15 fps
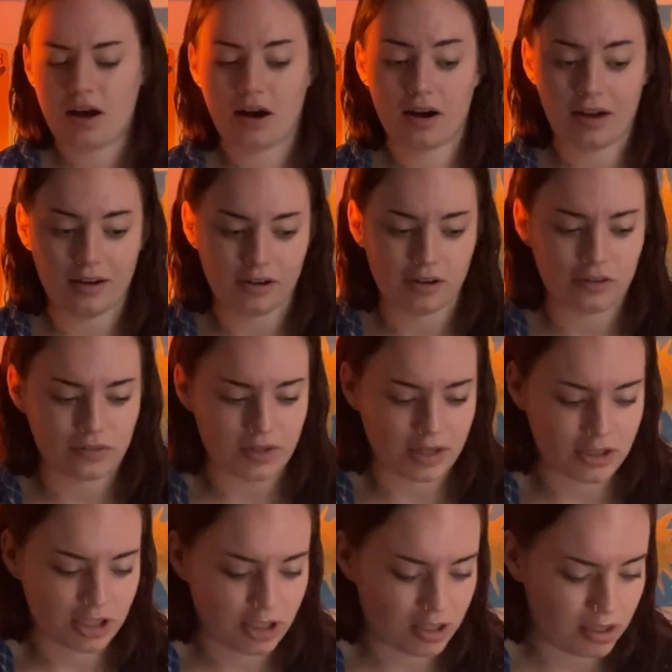I love that
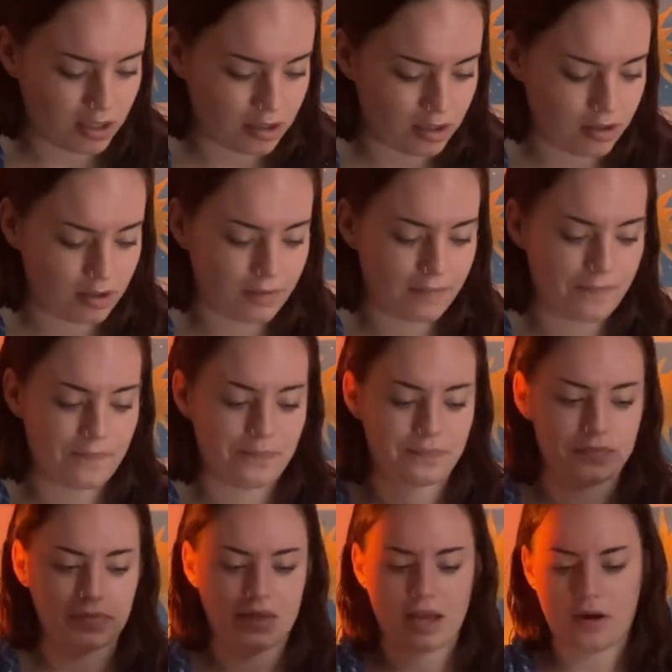she
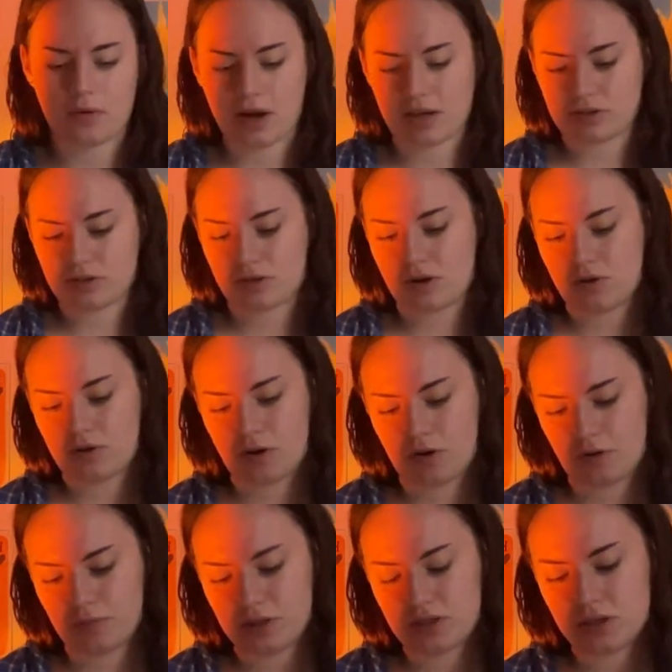now has her own
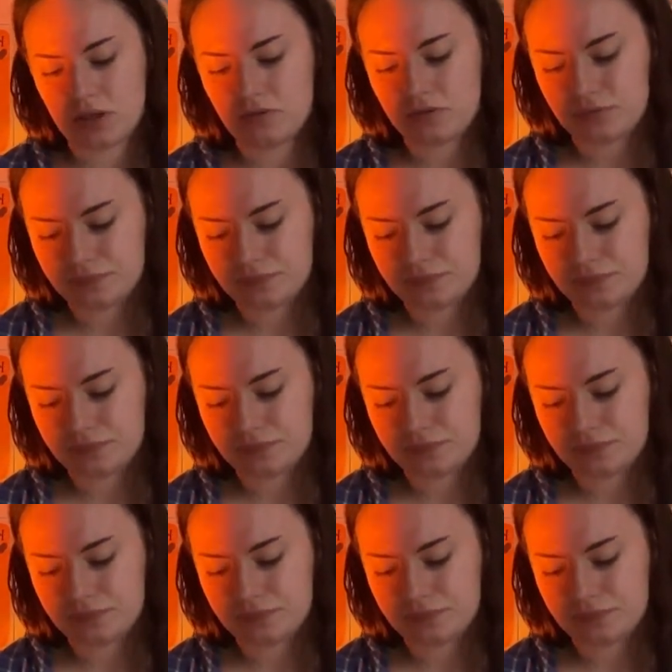home and stuff.